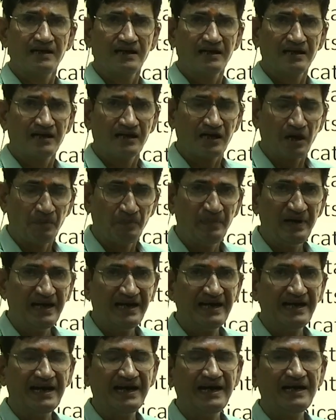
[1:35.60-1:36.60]

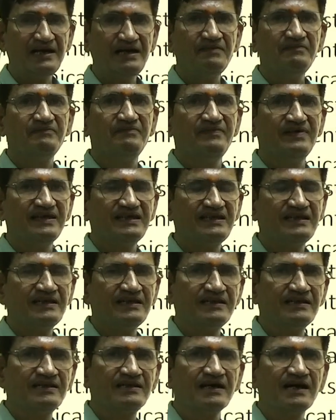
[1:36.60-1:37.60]
Communicate
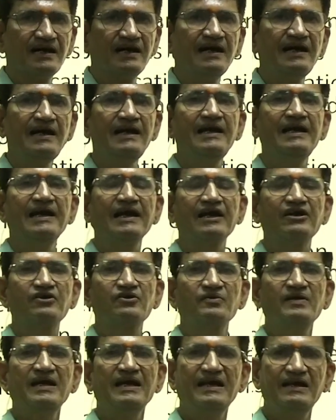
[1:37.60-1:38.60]
within the
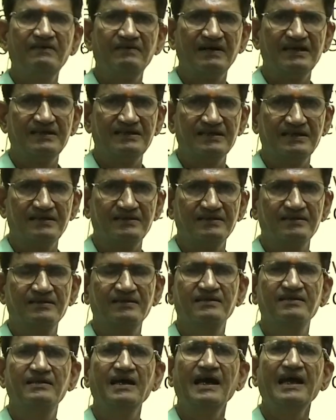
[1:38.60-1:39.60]
electronic devices.
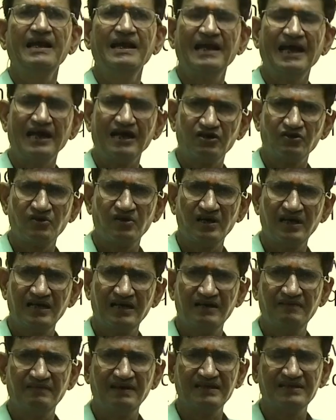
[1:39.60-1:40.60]
The electronic
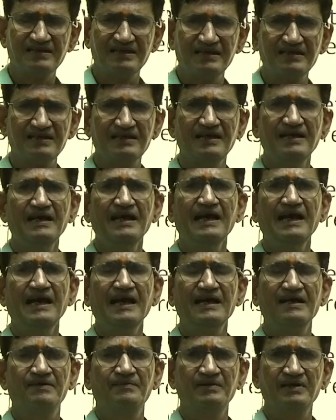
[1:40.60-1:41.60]
devices, it
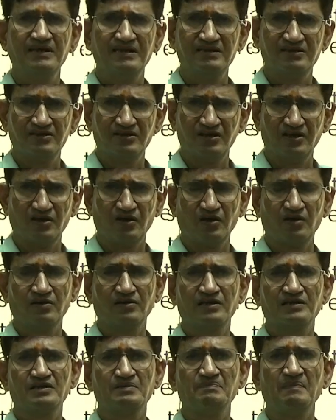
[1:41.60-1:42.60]
is your
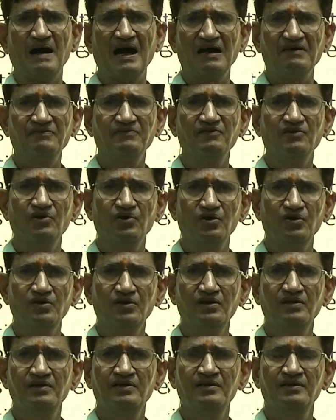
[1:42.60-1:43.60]
smartphone,
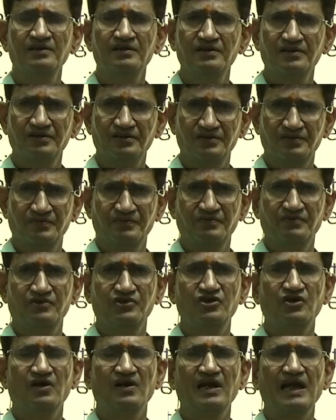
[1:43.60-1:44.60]

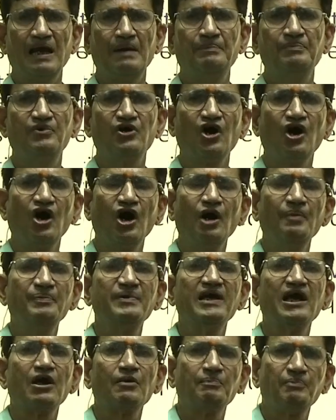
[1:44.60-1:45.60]
your laptop,
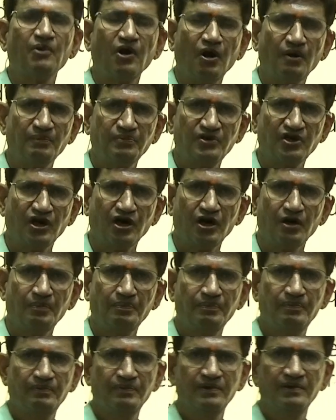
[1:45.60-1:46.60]
your palm top,
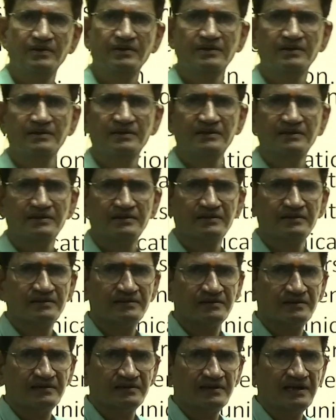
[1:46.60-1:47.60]

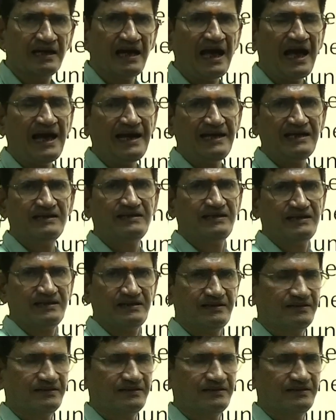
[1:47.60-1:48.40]
anything.